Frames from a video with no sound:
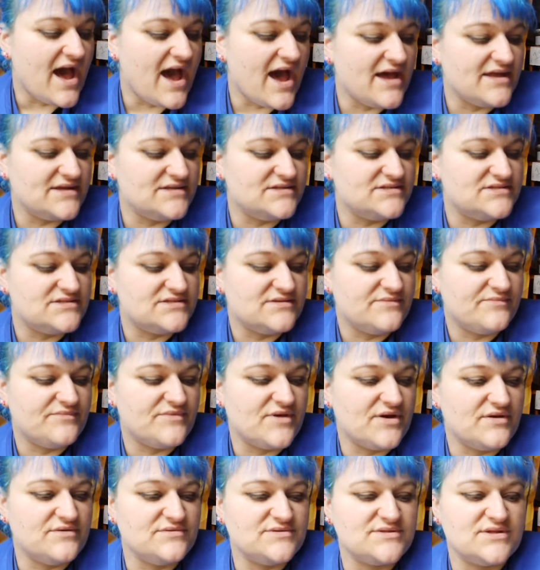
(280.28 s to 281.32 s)
and
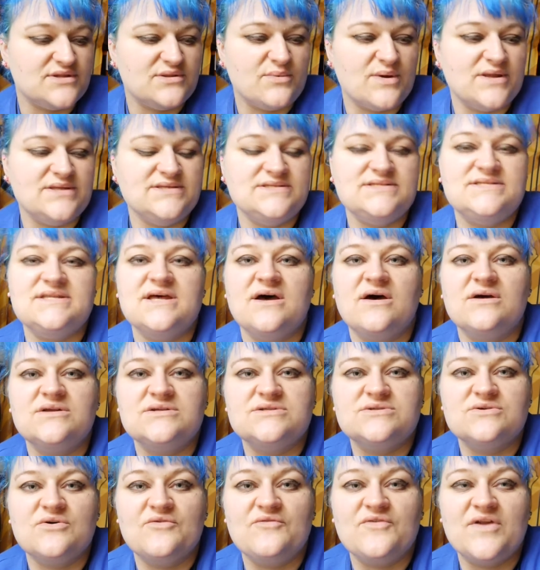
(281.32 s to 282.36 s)
those are the ones that are
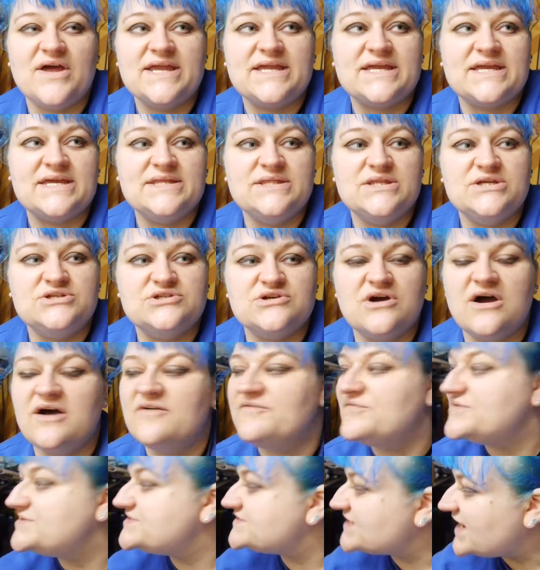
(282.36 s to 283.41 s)
sort of like in the jar.
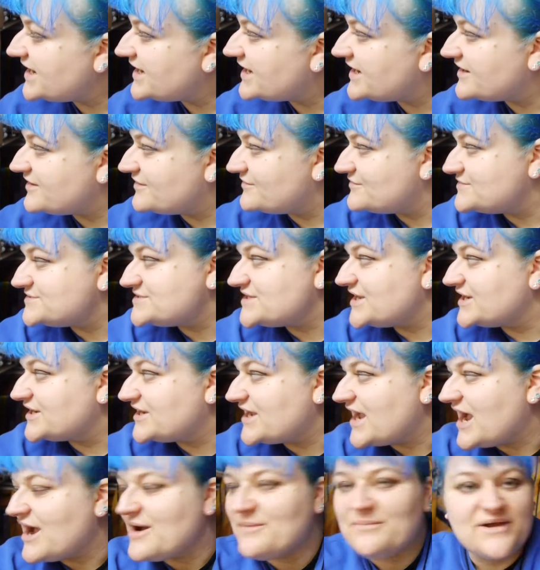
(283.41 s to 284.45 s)
I've sat here and I was like,
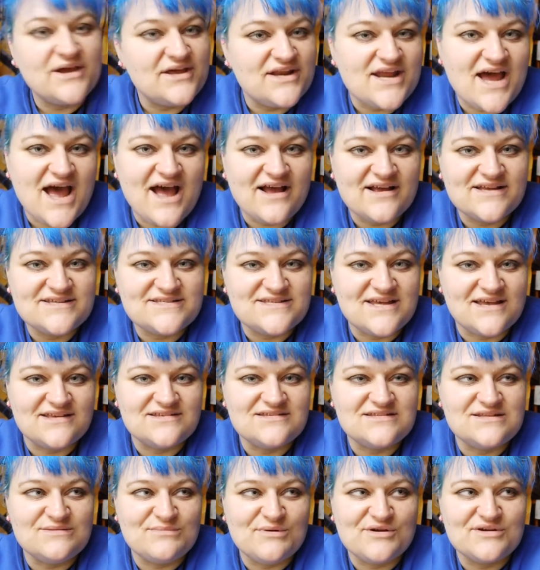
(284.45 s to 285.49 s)
how am I going to
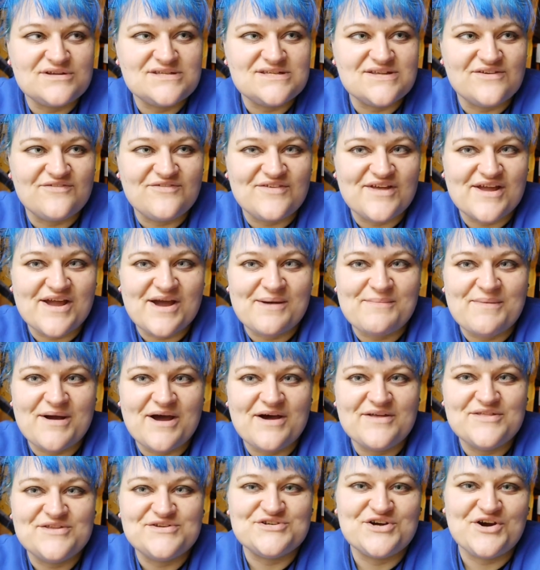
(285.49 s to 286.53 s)
access the books if they come
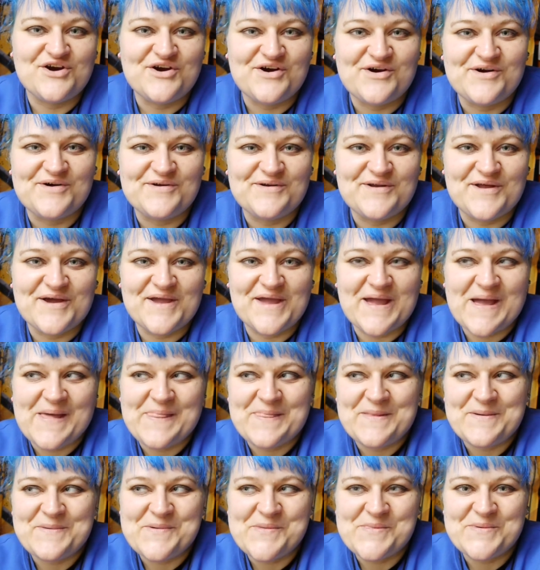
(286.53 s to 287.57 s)
out of the jar, like,
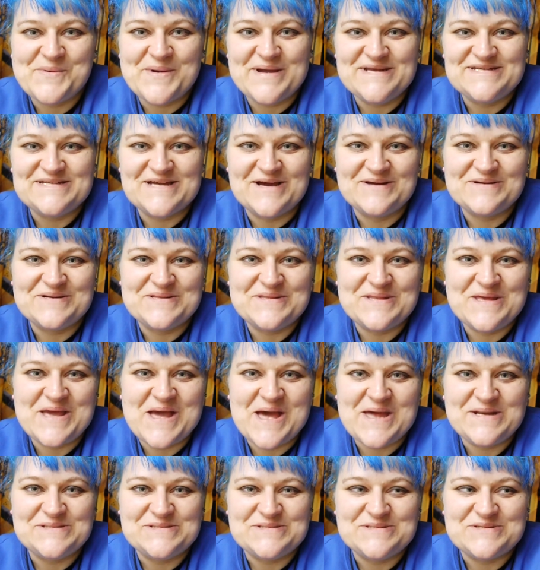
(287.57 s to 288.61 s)
and they're all the way down at the
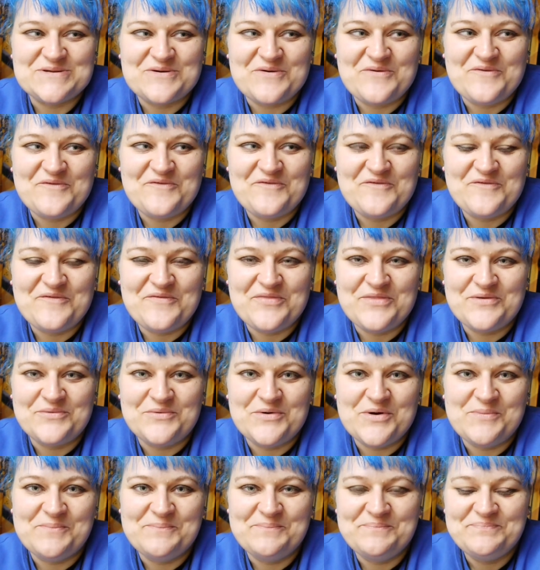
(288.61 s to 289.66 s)
end of the
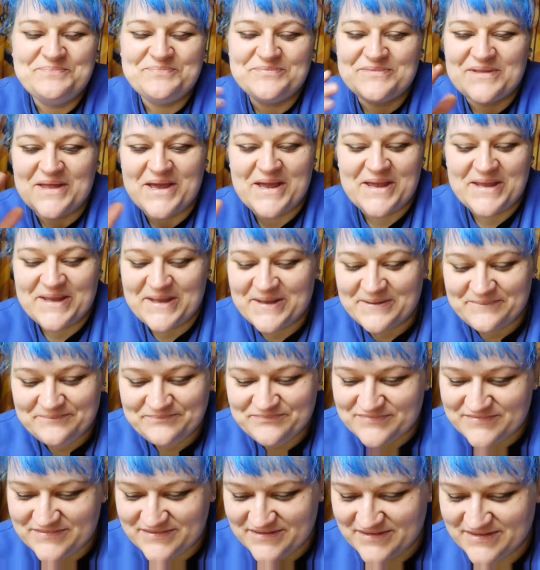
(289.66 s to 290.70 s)
room, like,
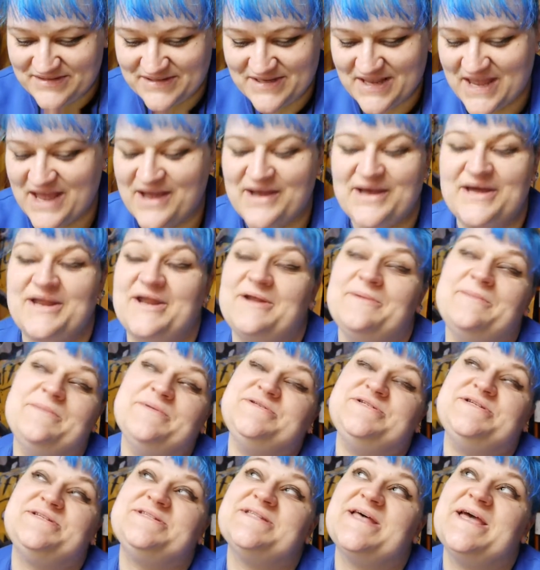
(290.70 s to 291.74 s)
yeah. And I
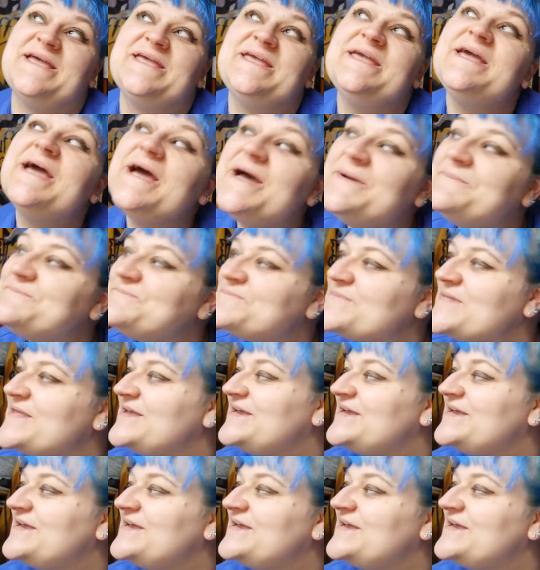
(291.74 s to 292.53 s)
was just like, yeah,